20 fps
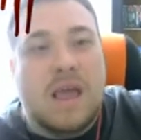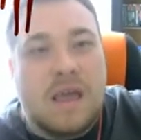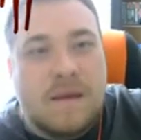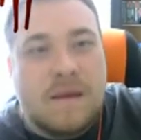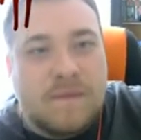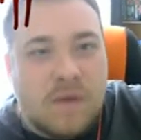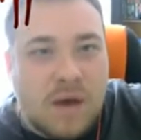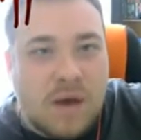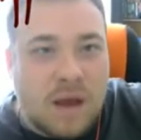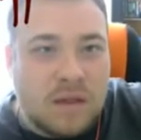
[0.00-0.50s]

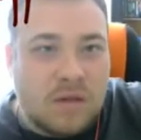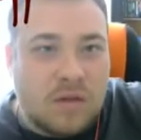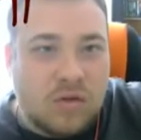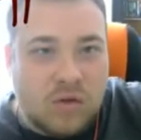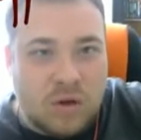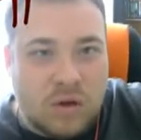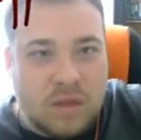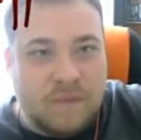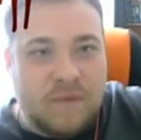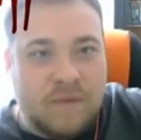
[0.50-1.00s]
If you guys
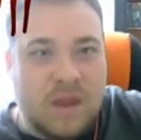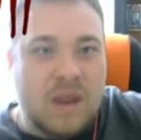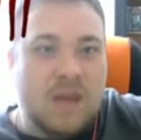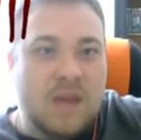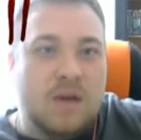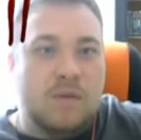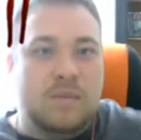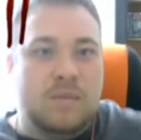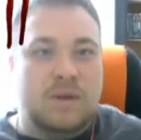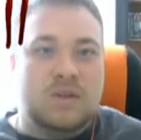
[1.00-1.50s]
enjoyed the
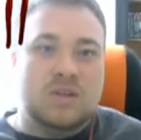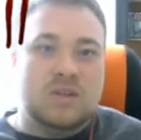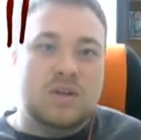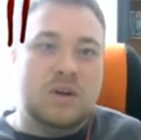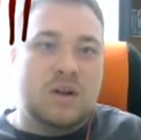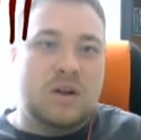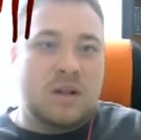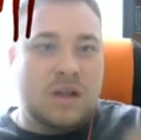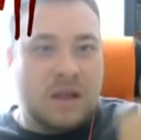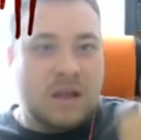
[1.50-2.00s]
video, be
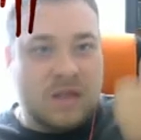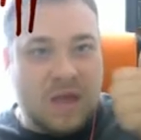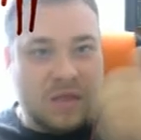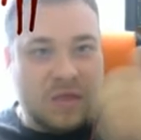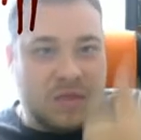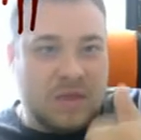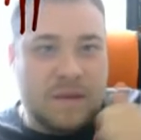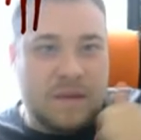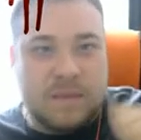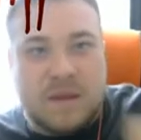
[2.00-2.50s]
sure to click
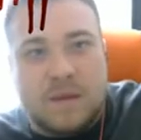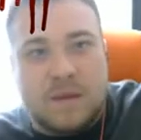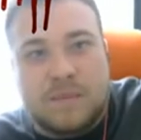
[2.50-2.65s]
that thumbs